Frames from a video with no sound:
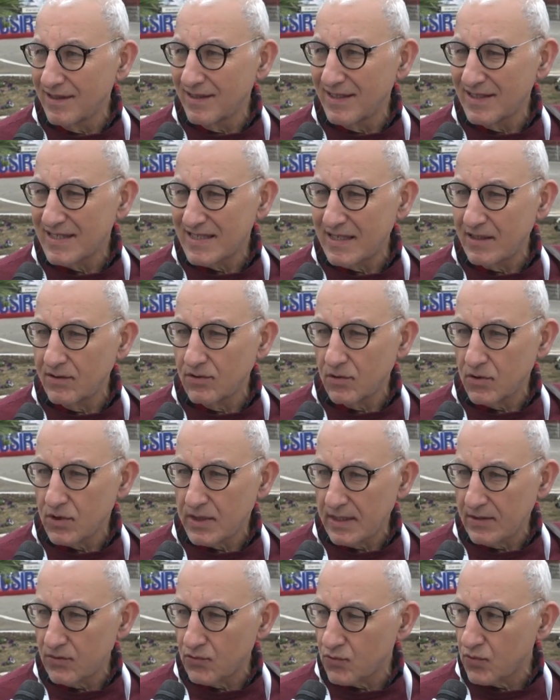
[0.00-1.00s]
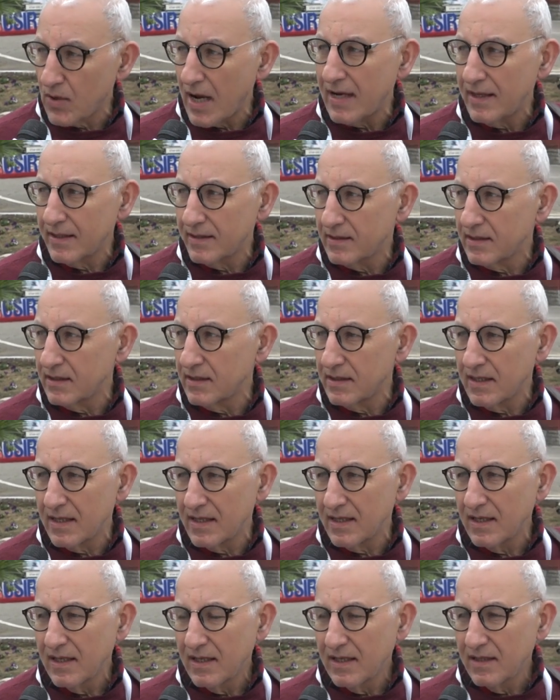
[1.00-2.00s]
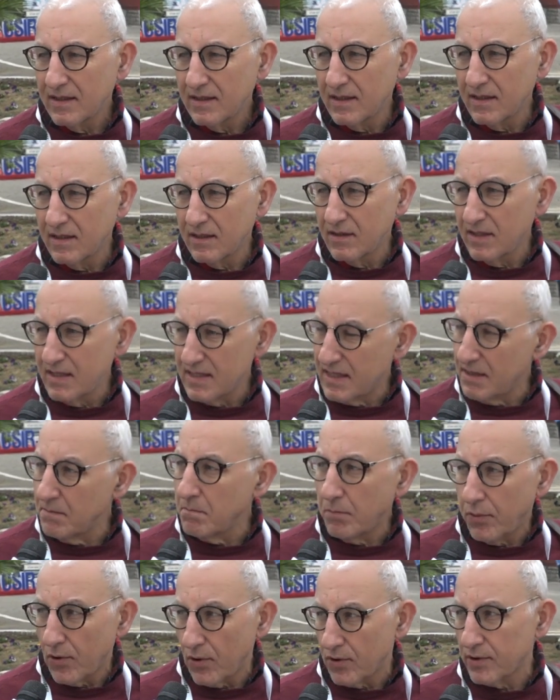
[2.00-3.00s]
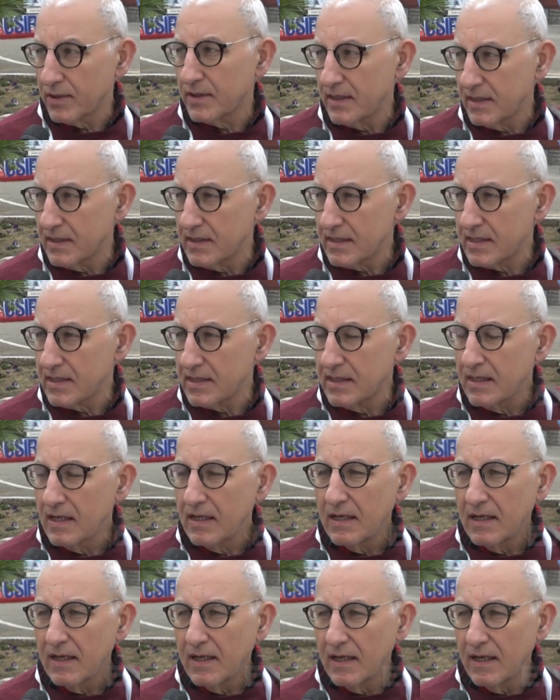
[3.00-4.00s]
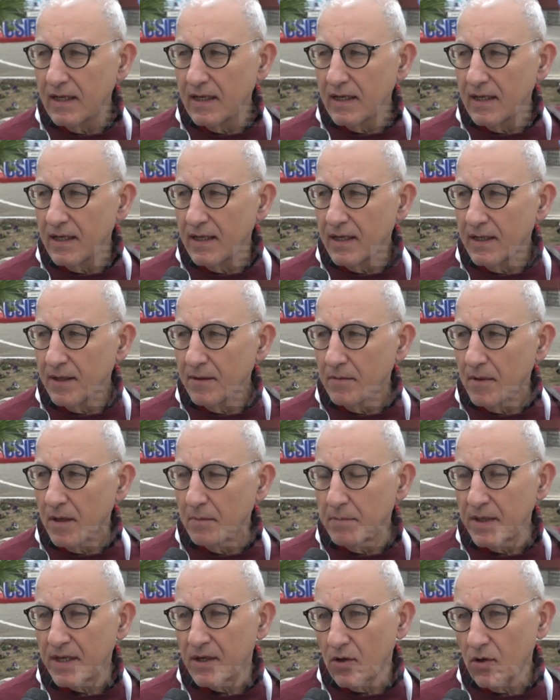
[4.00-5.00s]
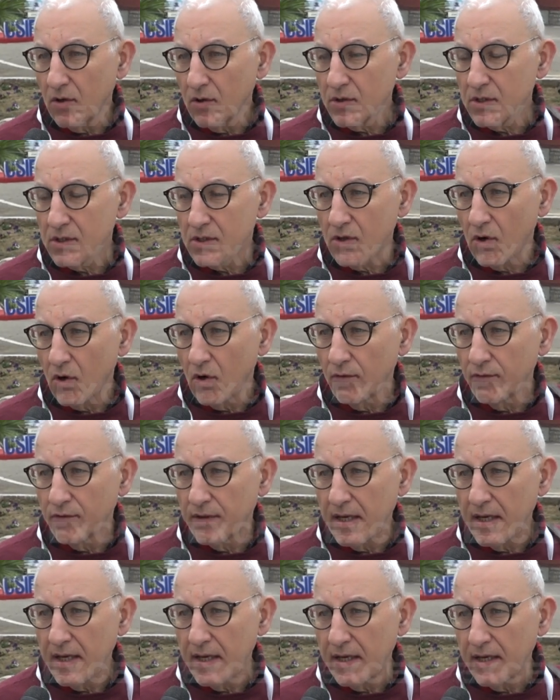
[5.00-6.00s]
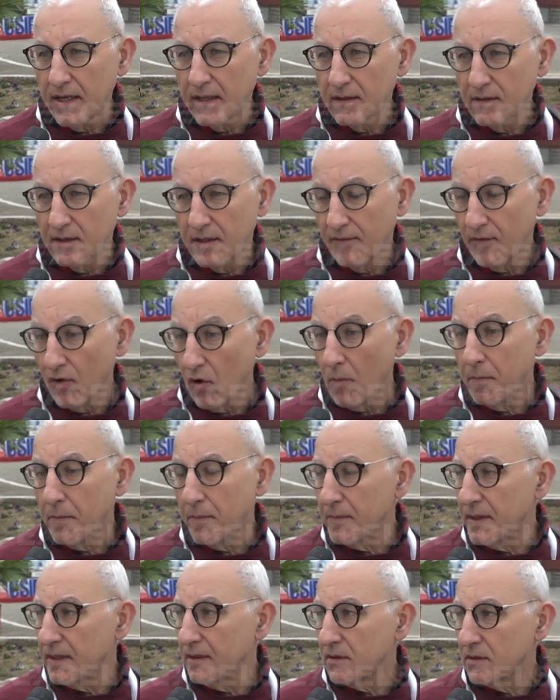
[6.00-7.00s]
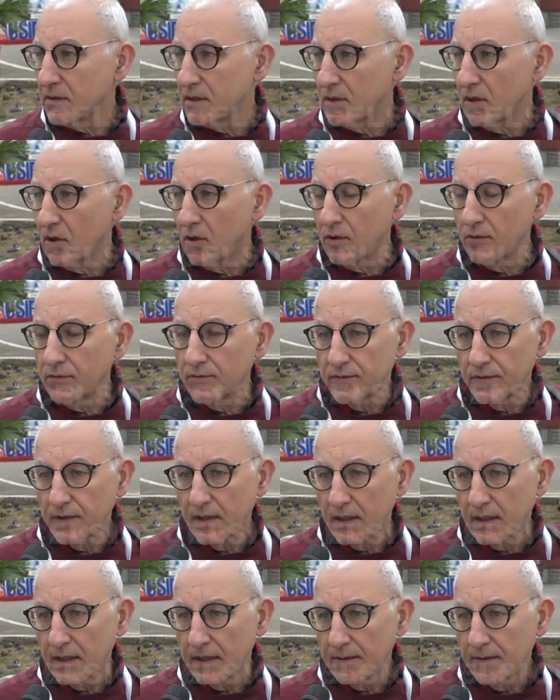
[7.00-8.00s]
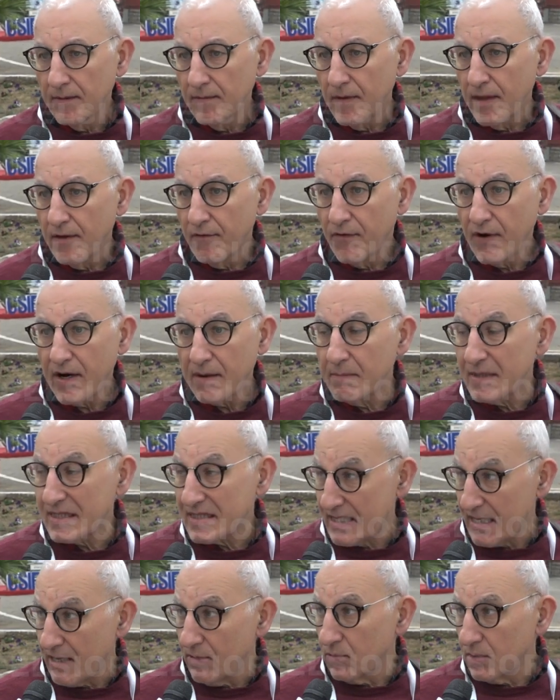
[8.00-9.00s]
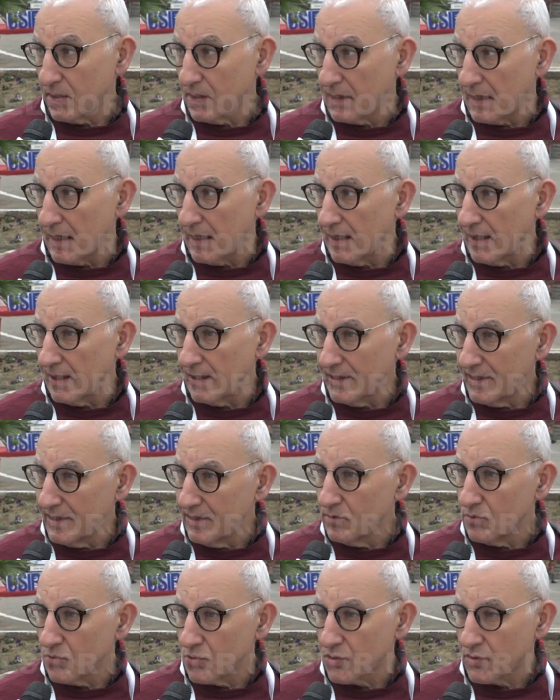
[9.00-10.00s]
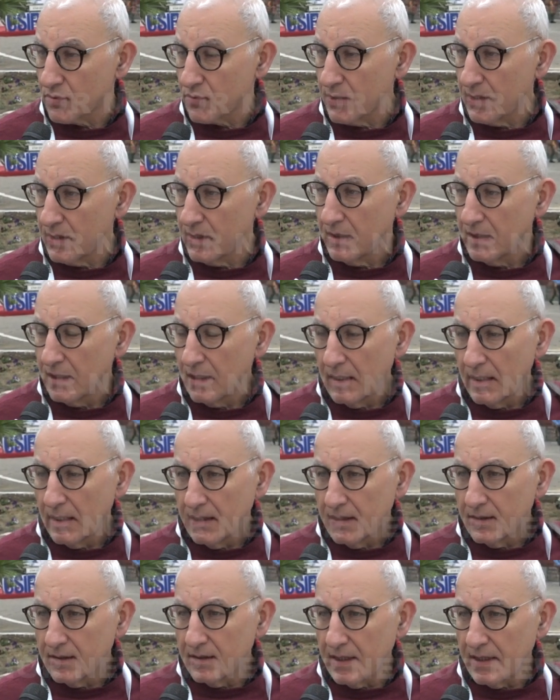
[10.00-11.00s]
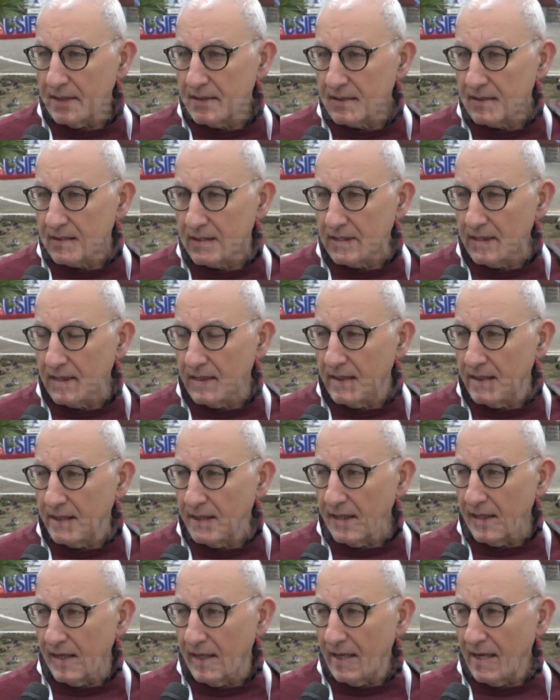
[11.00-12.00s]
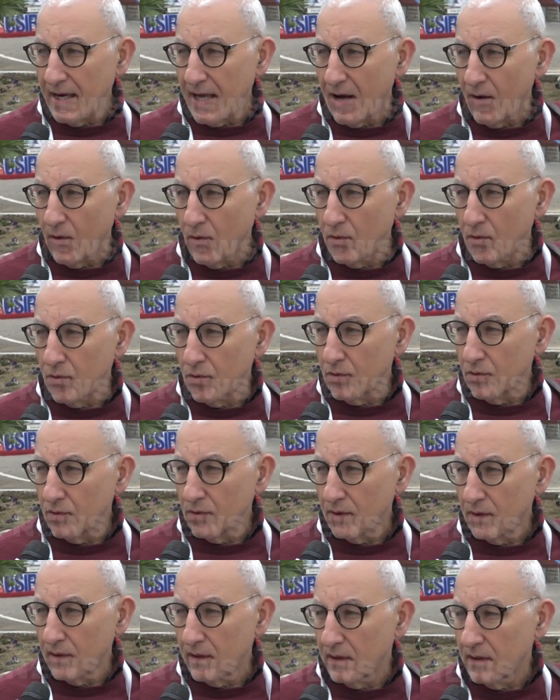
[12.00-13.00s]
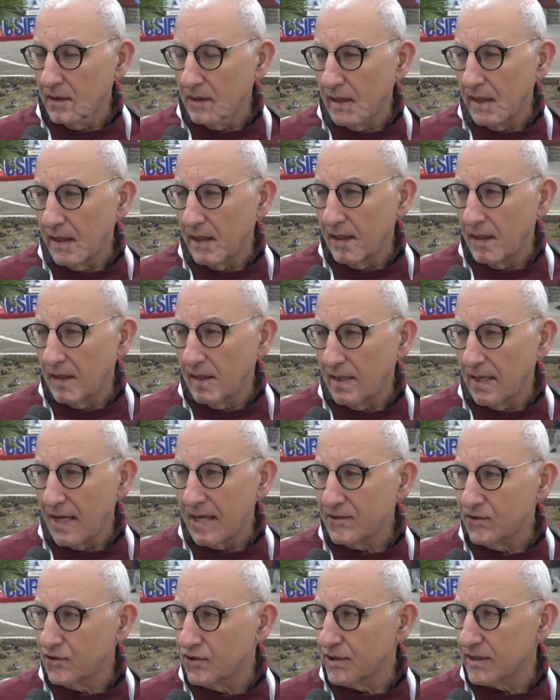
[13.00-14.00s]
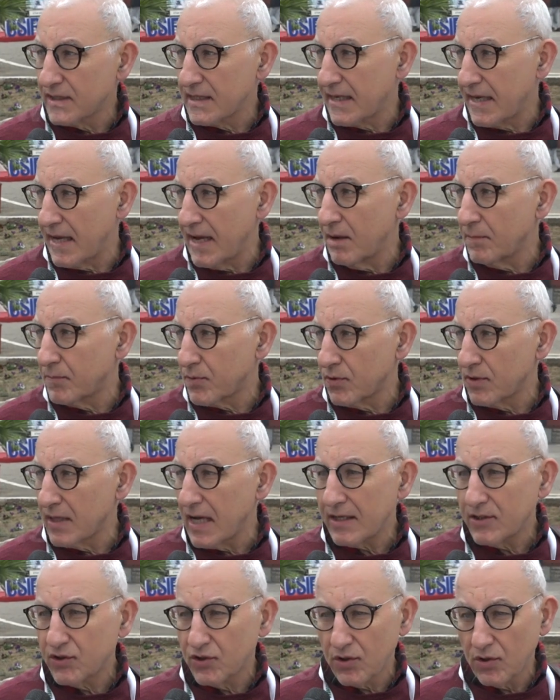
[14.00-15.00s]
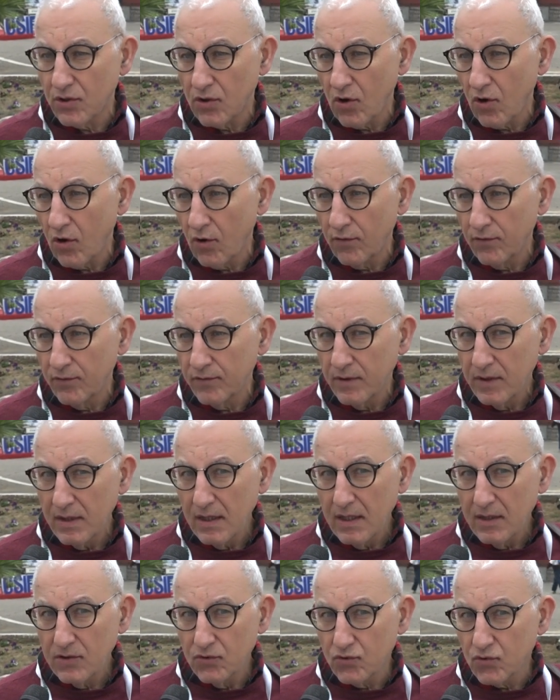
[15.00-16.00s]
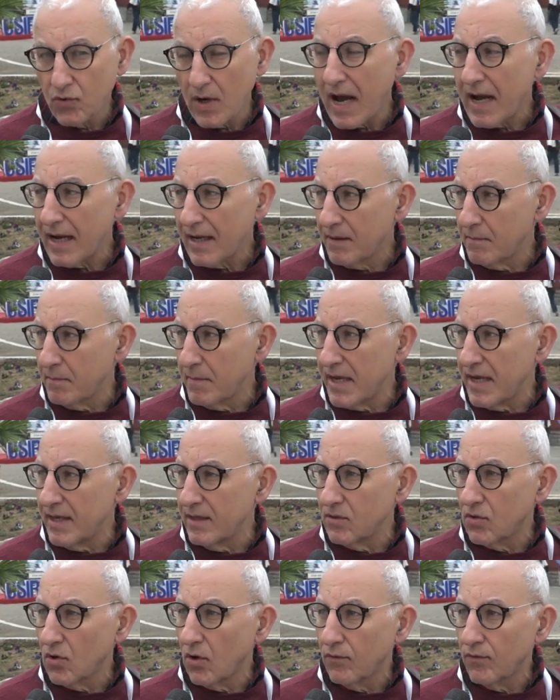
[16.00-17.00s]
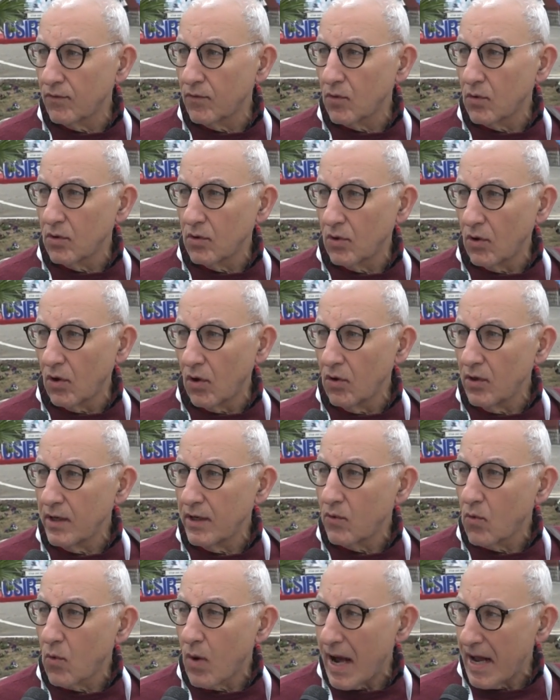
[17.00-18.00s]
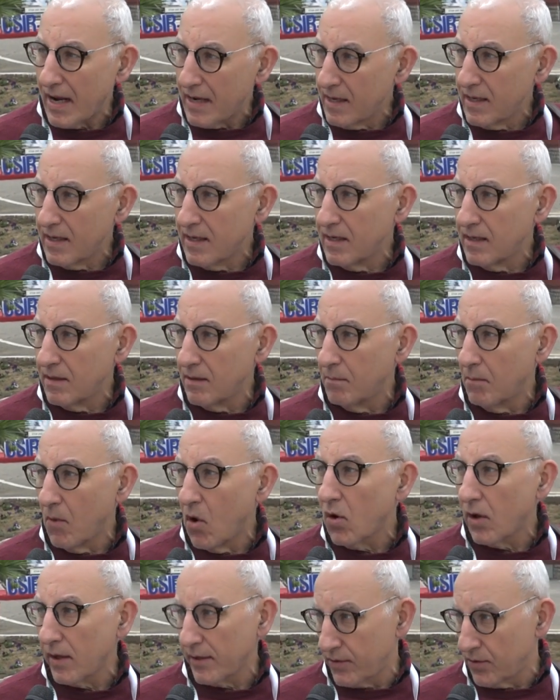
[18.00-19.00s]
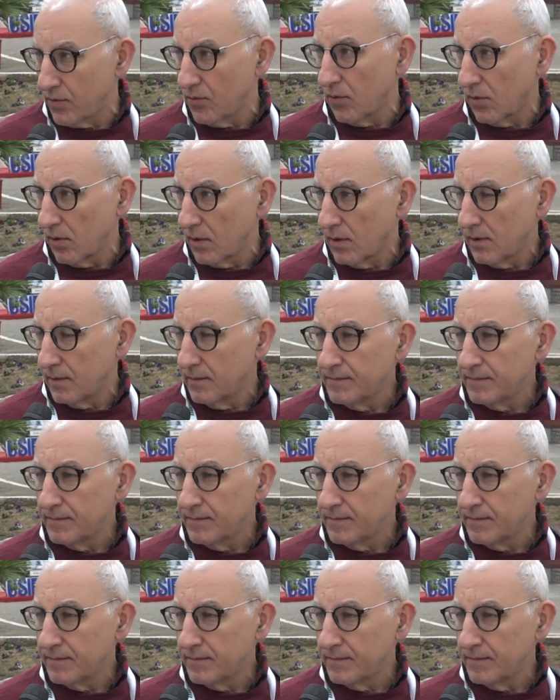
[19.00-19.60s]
the centrality, the, the, this importance, uh, because of the development of uh, pharmaceutical industry that uh, allow uh, a large scale production of drug made of only one molecule.